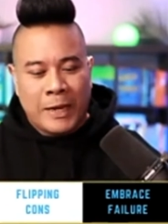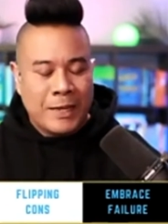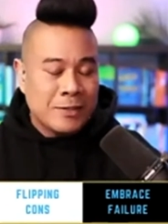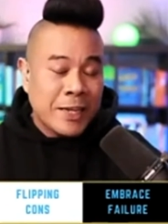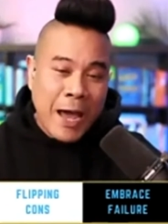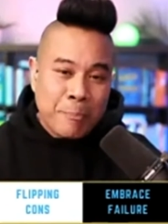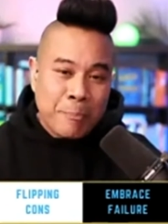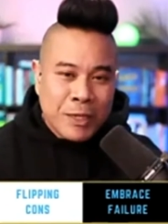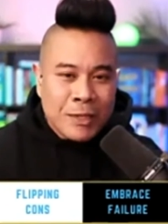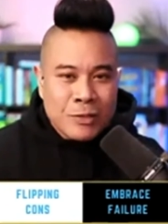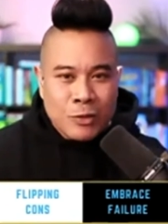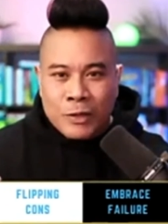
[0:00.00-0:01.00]
I guess,
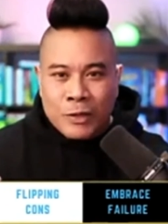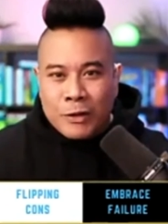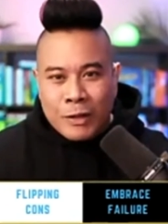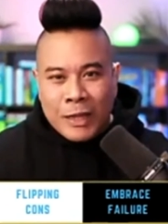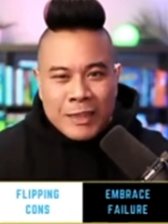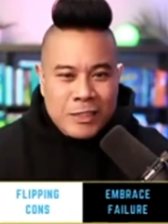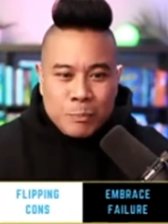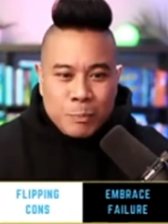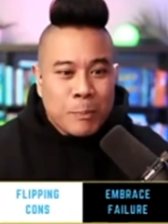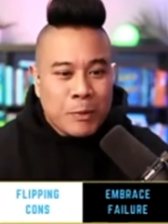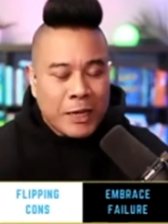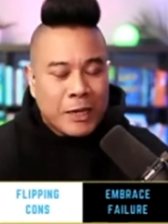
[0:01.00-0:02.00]
captains or, just
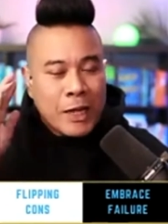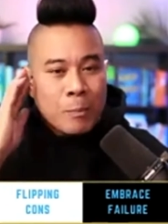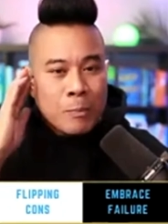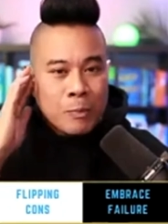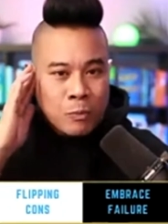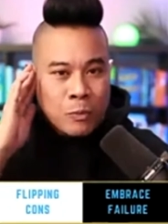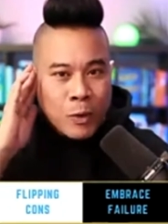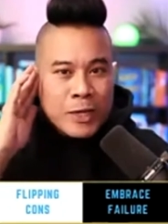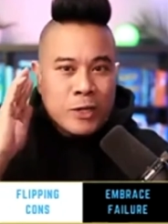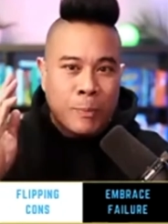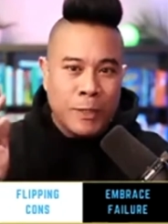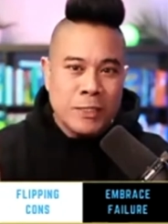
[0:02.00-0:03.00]
people that can help
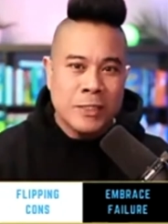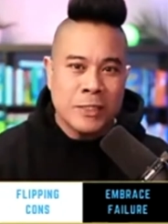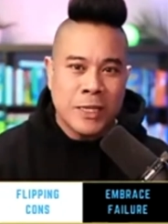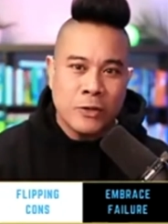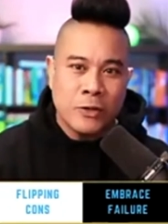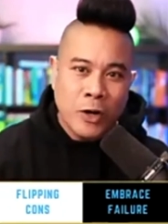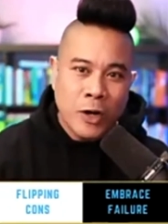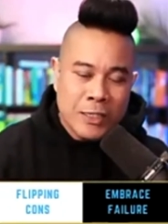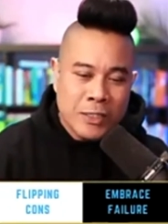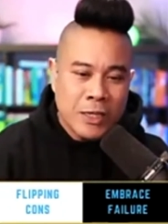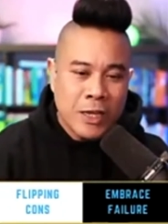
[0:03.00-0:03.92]
run your businesses that you trust.